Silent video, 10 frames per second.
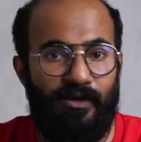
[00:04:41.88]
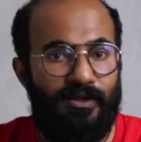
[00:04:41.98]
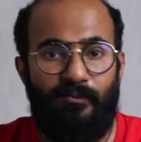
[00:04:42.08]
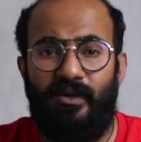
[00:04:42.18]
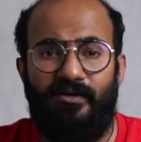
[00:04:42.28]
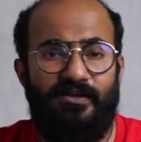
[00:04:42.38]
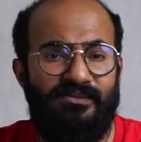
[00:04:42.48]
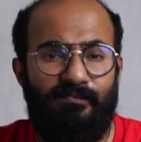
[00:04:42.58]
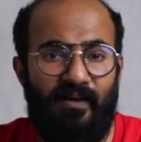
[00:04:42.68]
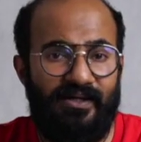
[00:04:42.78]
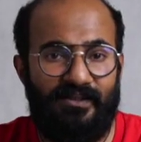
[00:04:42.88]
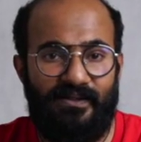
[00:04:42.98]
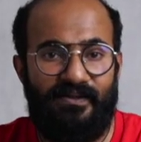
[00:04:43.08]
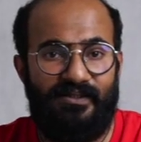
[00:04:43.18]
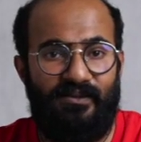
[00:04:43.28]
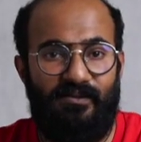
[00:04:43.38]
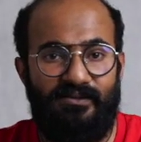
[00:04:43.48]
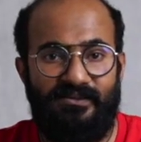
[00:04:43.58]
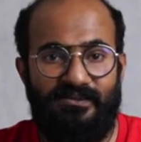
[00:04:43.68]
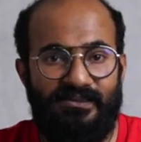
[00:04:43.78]
Now, despite learning all
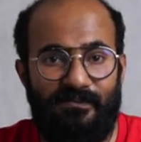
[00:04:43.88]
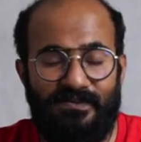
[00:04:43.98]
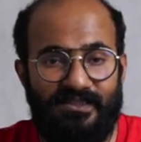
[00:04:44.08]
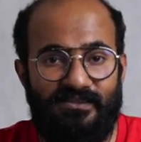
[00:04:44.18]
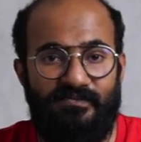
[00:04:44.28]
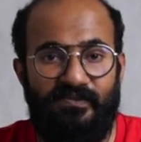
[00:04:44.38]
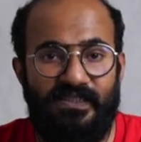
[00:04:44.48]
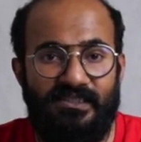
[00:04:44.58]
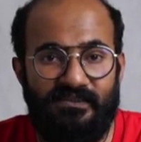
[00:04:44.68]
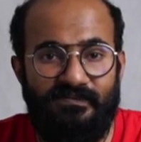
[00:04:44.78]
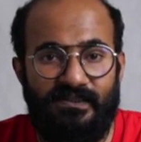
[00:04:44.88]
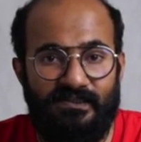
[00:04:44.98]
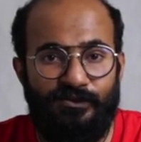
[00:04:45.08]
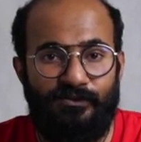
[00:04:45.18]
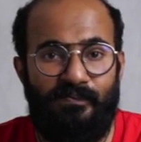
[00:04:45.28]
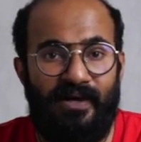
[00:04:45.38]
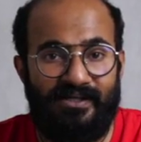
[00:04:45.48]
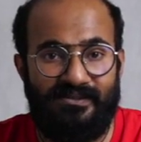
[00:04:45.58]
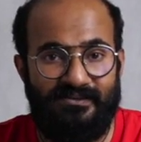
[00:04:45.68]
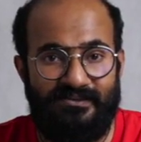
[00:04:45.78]
these tips, it's very difficult to
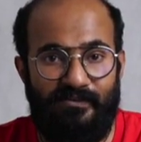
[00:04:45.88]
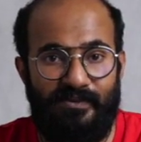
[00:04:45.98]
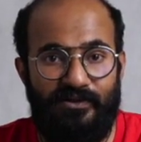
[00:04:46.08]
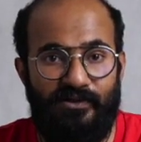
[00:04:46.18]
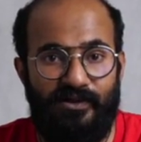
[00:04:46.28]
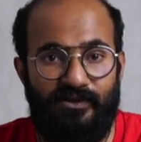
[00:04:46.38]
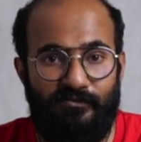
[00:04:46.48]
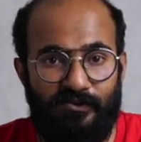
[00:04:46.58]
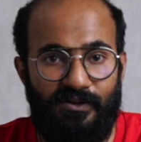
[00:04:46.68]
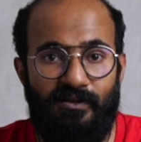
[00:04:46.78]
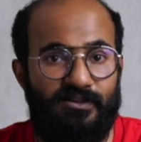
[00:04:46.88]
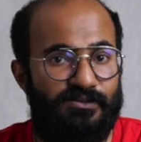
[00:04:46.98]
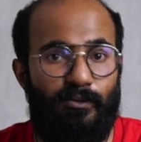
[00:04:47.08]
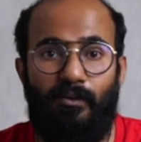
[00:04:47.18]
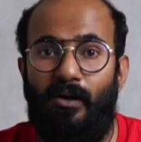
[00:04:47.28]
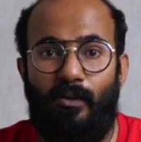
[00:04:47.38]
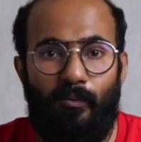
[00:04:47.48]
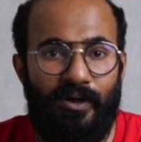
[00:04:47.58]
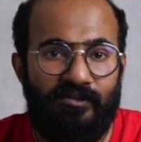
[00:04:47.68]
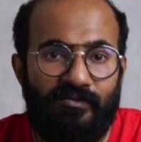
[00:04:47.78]
practice them in real world. So
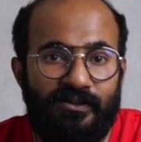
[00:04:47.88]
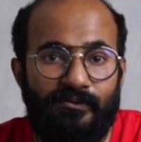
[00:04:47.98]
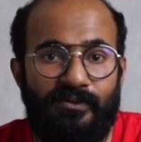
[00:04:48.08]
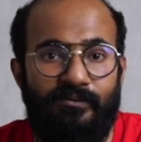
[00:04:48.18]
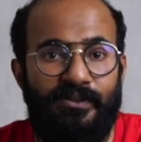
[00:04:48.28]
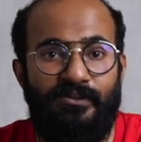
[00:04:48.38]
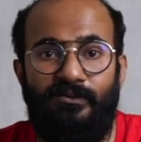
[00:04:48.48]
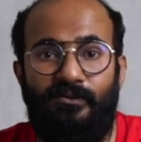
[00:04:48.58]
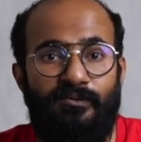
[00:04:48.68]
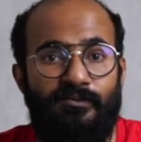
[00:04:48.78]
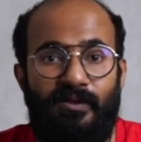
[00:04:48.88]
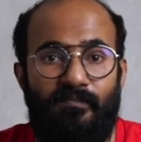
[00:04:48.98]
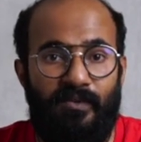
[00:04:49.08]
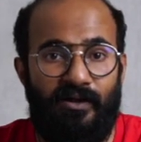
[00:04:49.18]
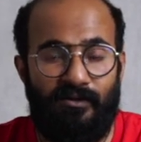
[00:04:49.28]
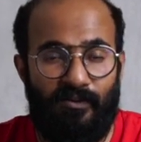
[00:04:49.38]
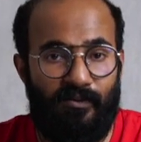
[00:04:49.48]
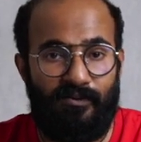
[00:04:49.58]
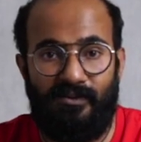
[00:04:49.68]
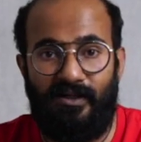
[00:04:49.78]
whenever you are going to embark
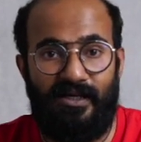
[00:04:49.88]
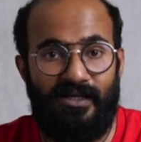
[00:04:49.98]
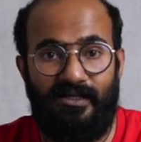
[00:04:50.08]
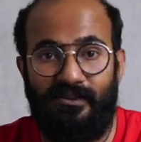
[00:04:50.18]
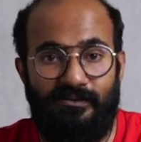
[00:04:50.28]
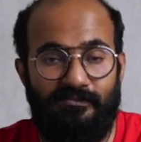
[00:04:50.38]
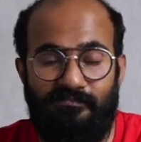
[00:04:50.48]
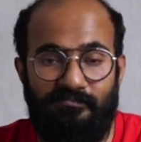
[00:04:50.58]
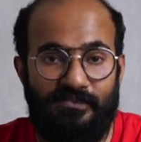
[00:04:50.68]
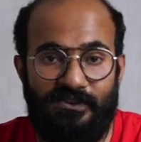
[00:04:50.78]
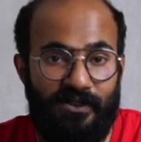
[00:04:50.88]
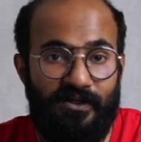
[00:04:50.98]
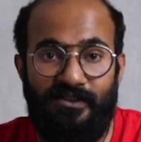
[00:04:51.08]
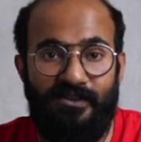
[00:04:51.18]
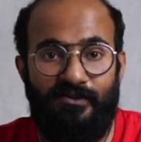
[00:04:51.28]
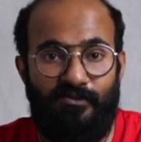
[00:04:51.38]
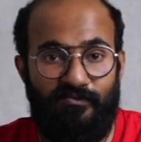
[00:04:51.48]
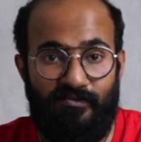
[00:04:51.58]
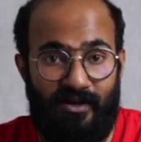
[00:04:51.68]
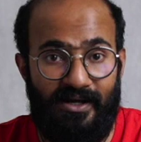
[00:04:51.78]
on a journey
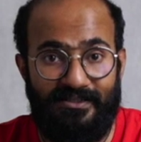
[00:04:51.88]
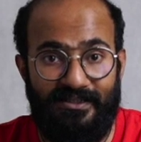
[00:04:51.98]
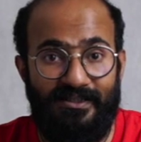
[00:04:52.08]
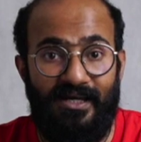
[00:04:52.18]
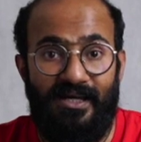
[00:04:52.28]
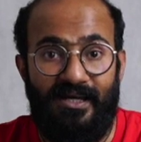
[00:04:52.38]
of writing,